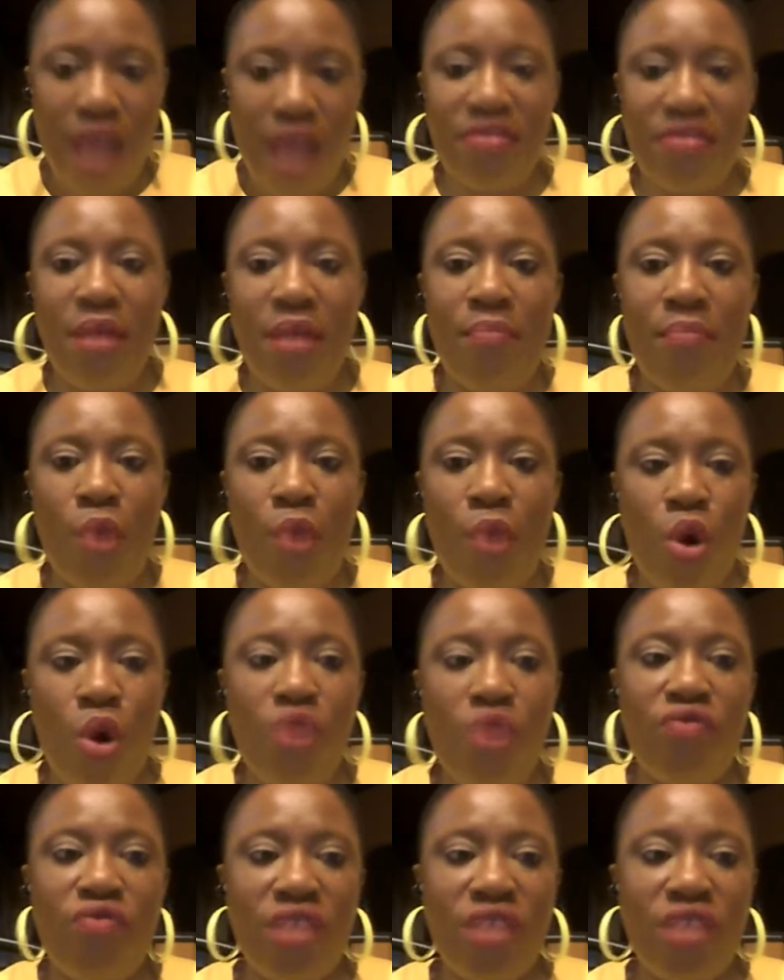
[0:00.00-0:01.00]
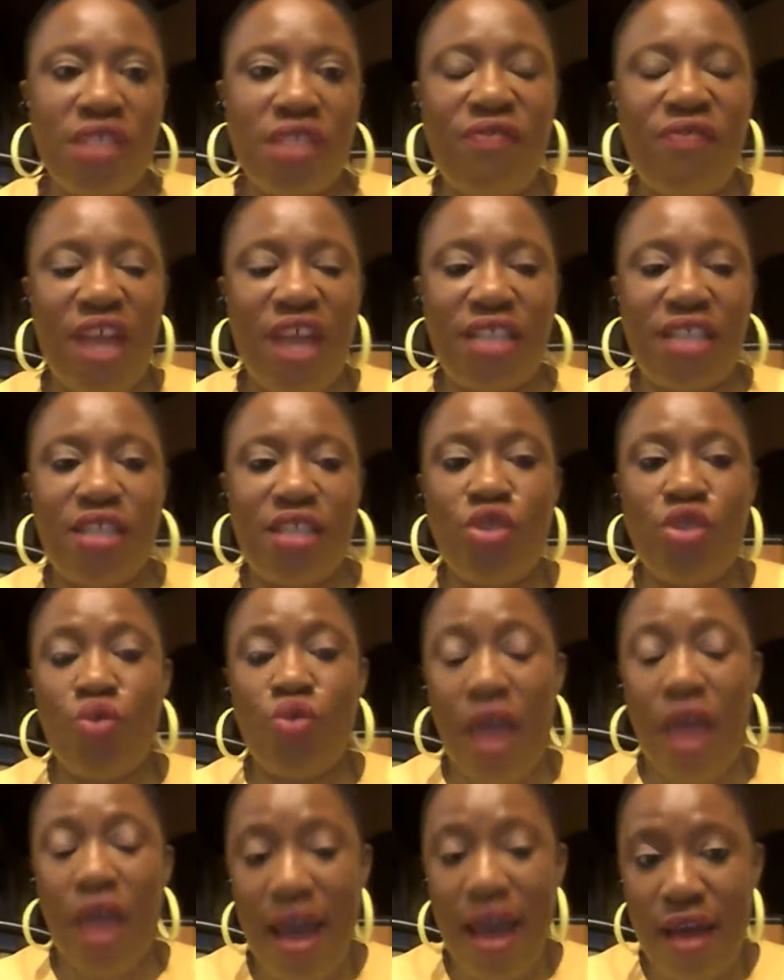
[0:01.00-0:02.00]
The more risk factors you
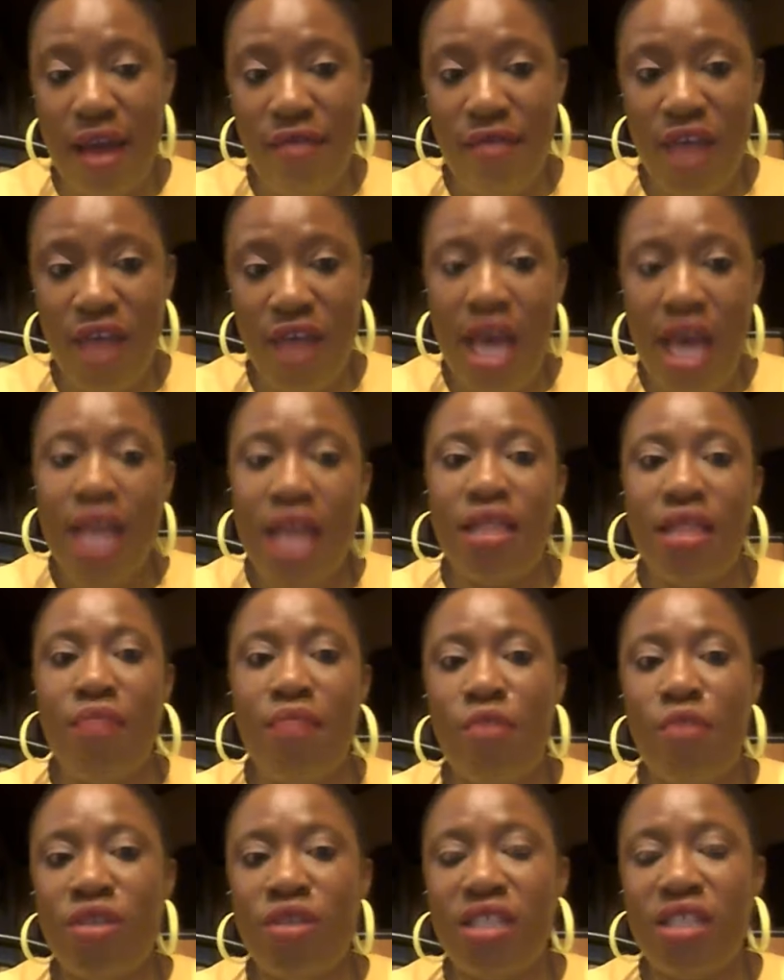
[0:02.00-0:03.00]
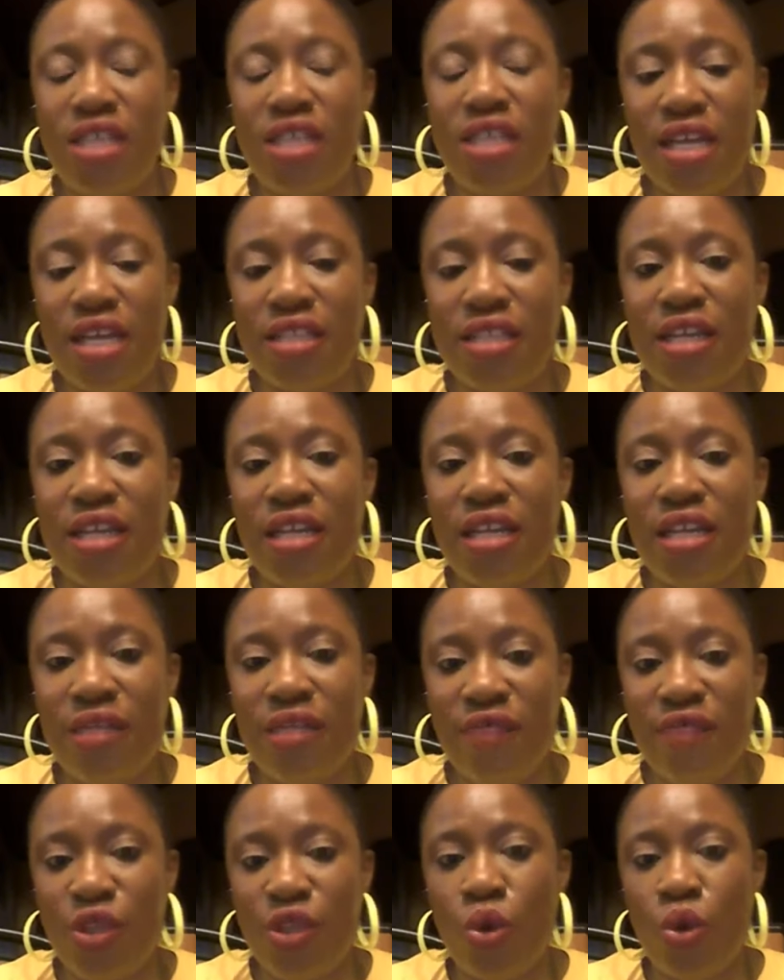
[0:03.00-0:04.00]
have, the more serious the
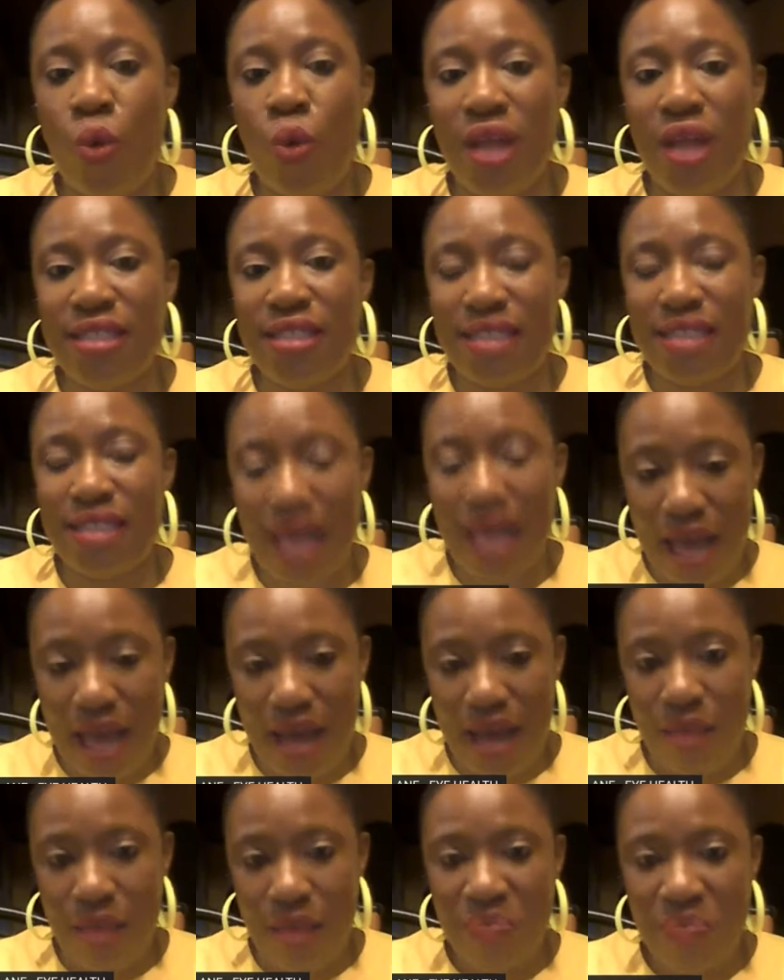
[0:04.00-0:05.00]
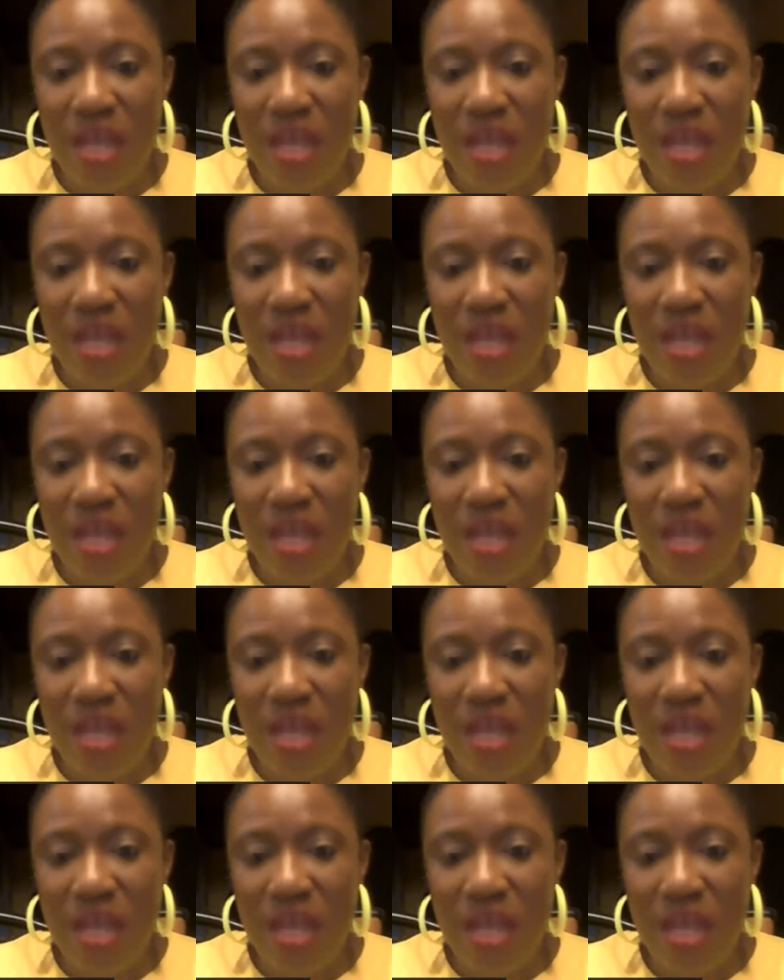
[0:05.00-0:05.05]
individual ones are,